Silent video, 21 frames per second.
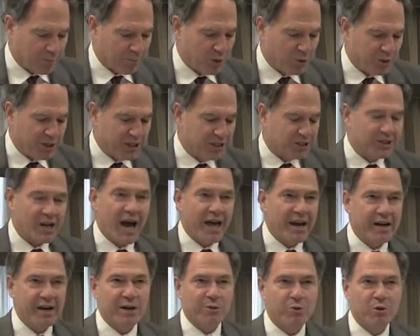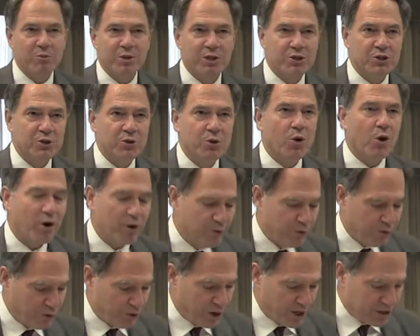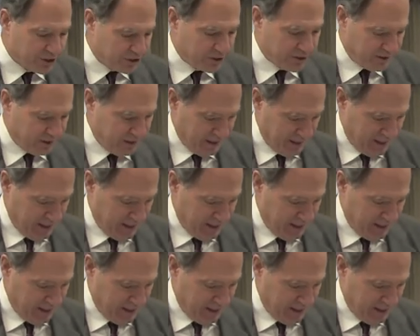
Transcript: But we decided it would be too hard for us.